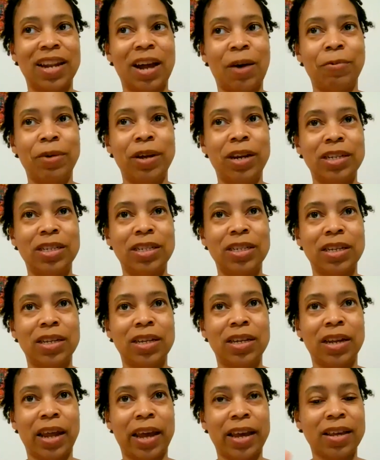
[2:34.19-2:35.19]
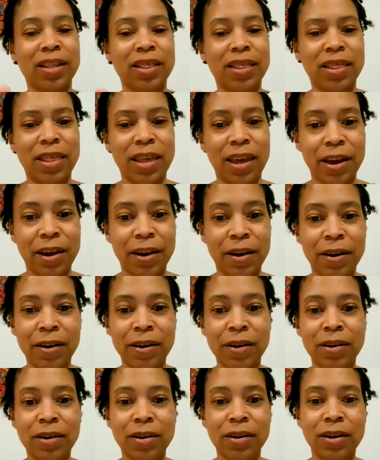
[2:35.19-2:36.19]
then I went into like
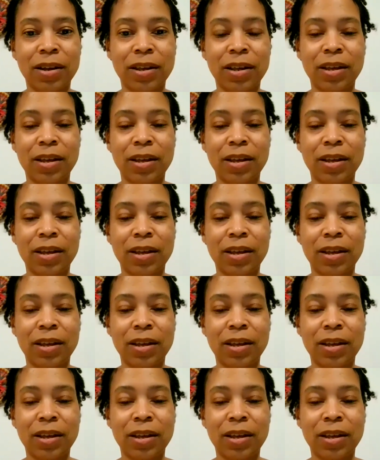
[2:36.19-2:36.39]
their